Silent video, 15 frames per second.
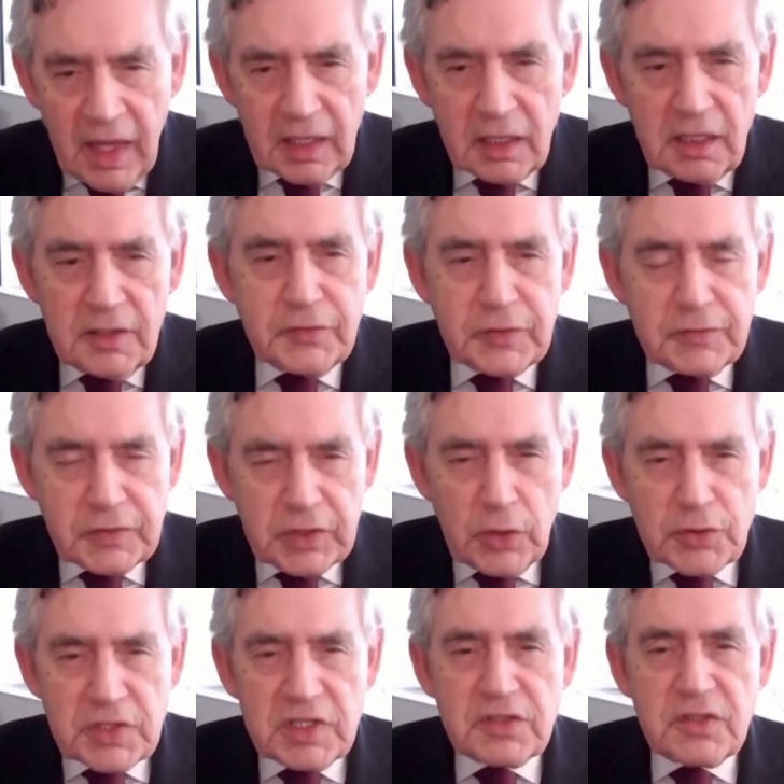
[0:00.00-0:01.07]
airlift of
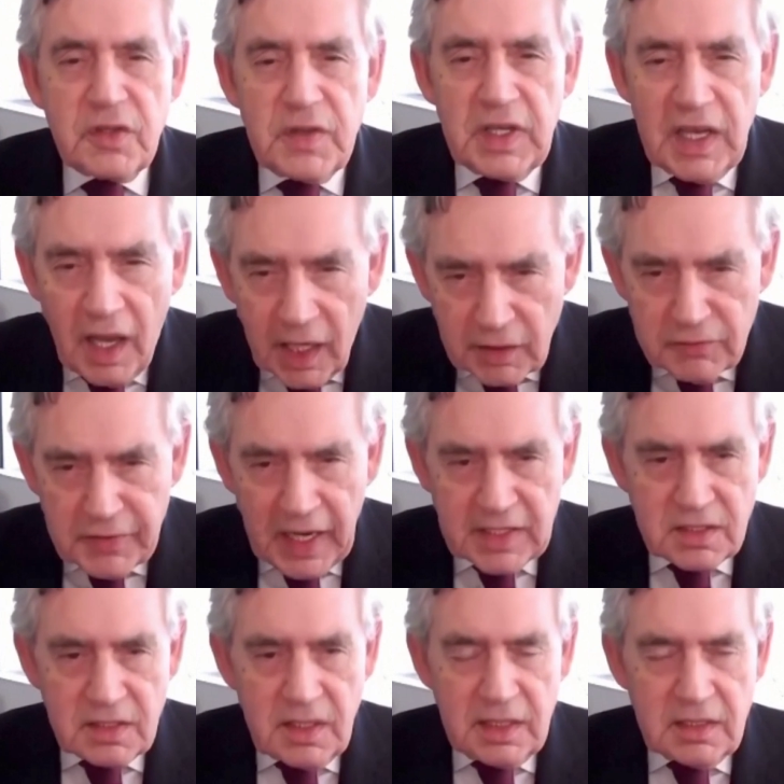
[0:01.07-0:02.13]
doses to the
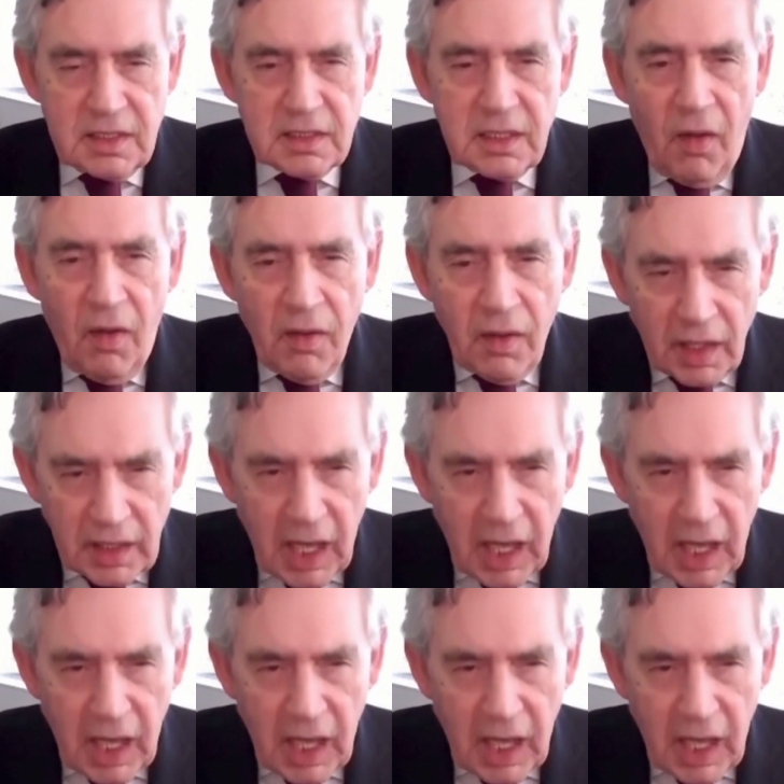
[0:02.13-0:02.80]
unvaccinated